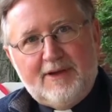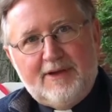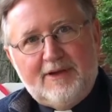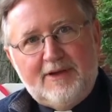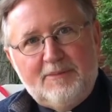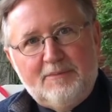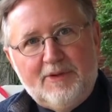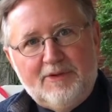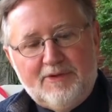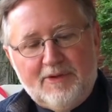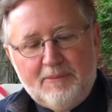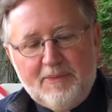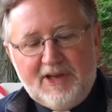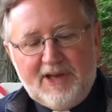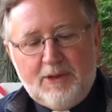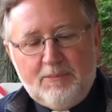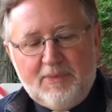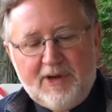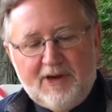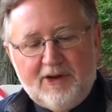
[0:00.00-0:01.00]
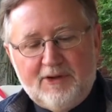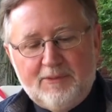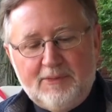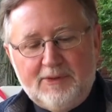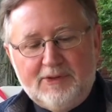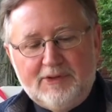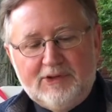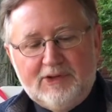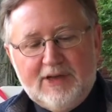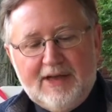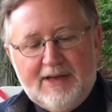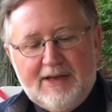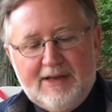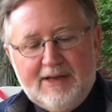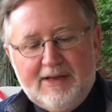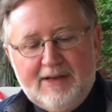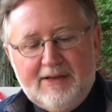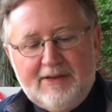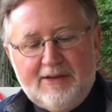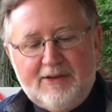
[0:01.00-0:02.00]
about the many parables
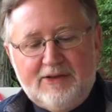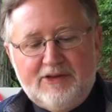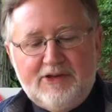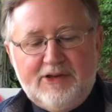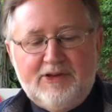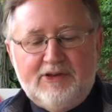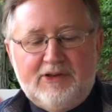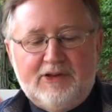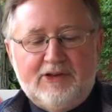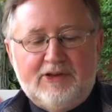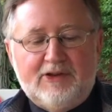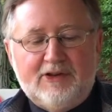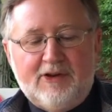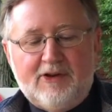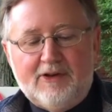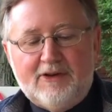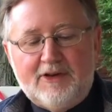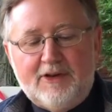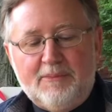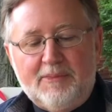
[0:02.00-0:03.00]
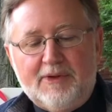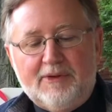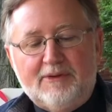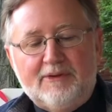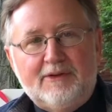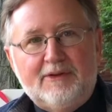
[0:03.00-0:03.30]
that Jesus talked about